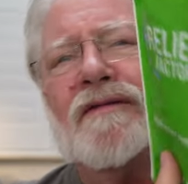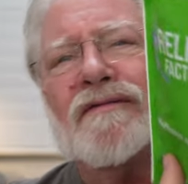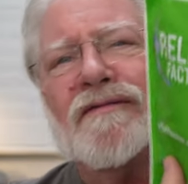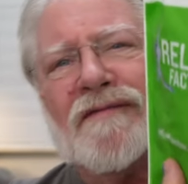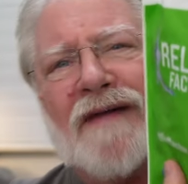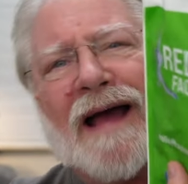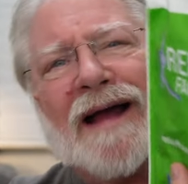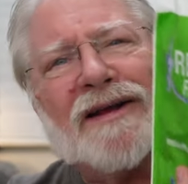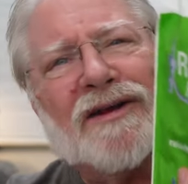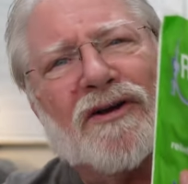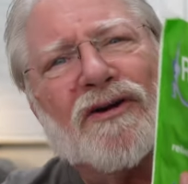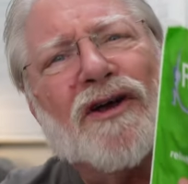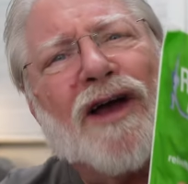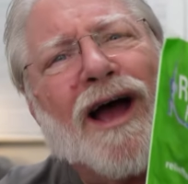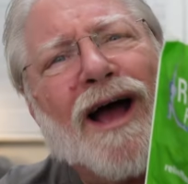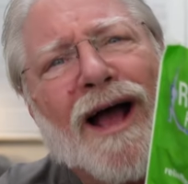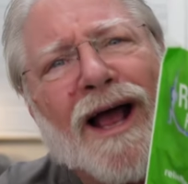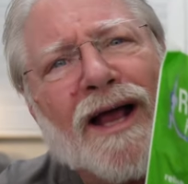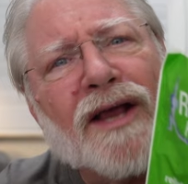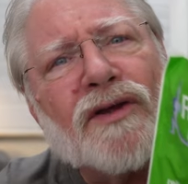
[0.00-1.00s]
Factor
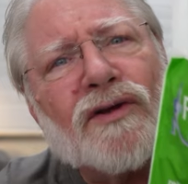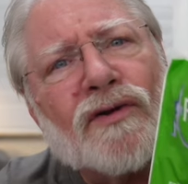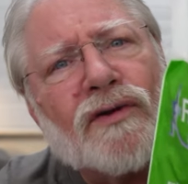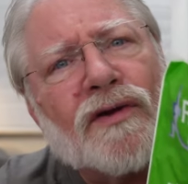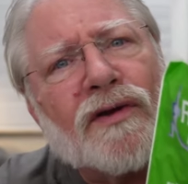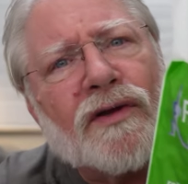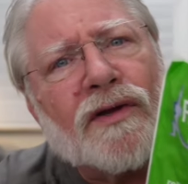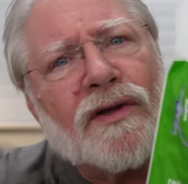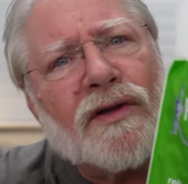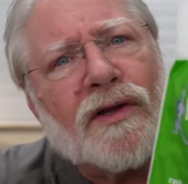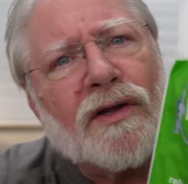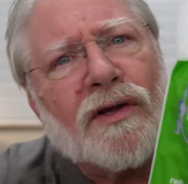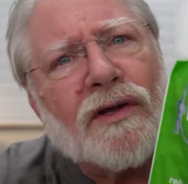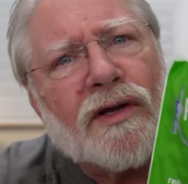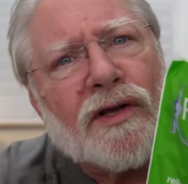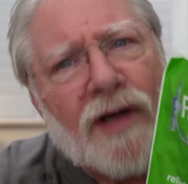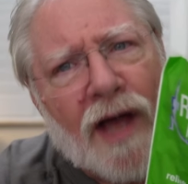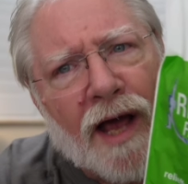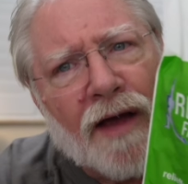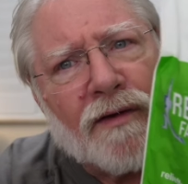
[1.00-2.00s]
guys.
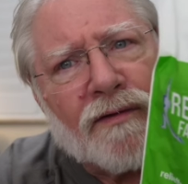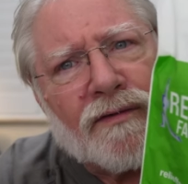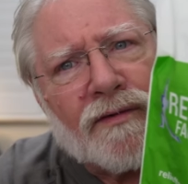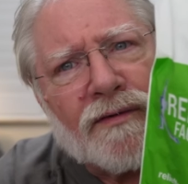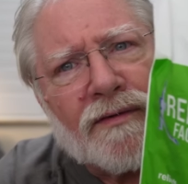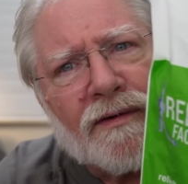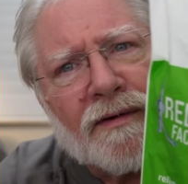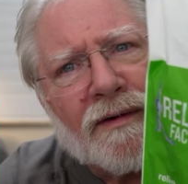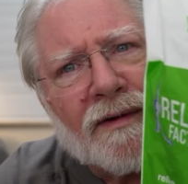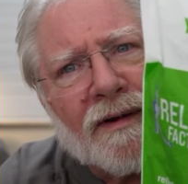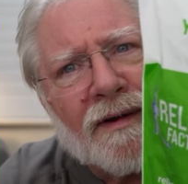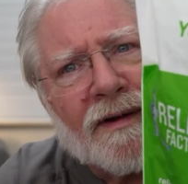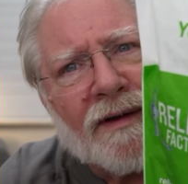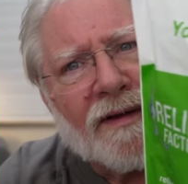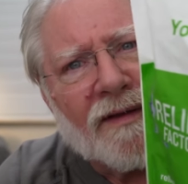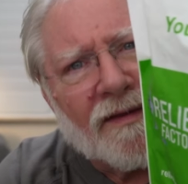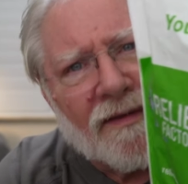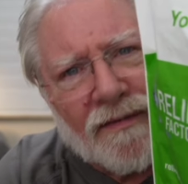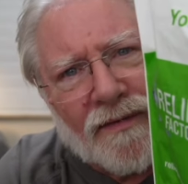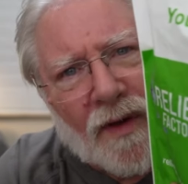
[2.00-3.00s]
Yes,
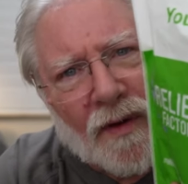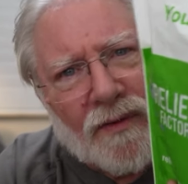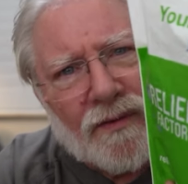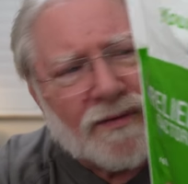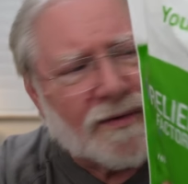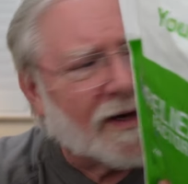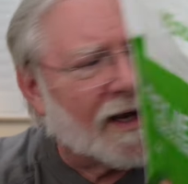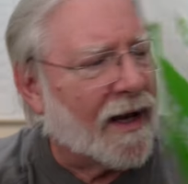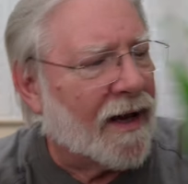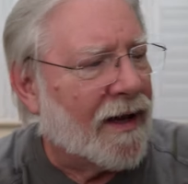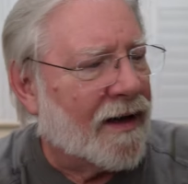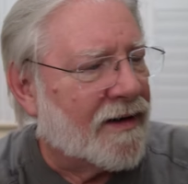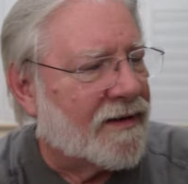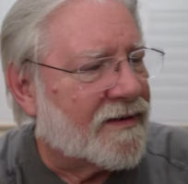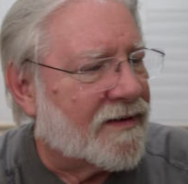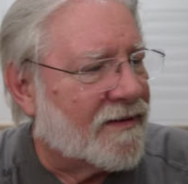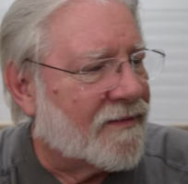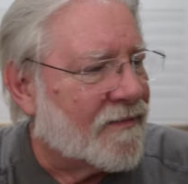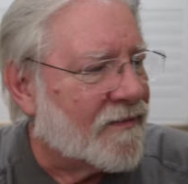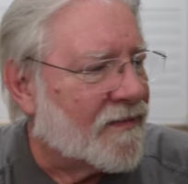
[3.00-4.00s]
those guys.